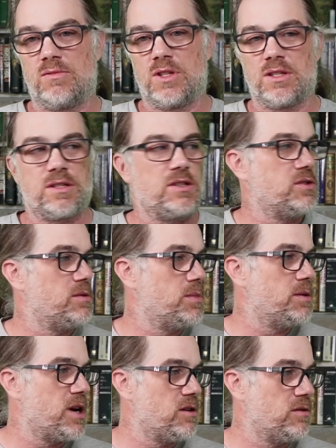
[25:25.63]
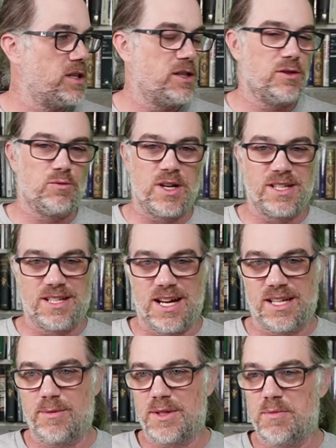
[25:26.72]
just used to be a paralegal running
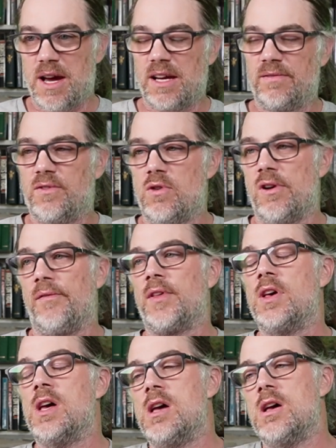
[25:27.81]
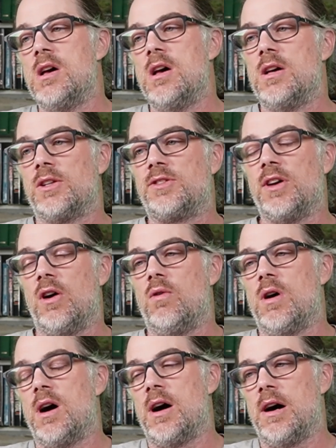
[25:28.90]
documents back and forth. So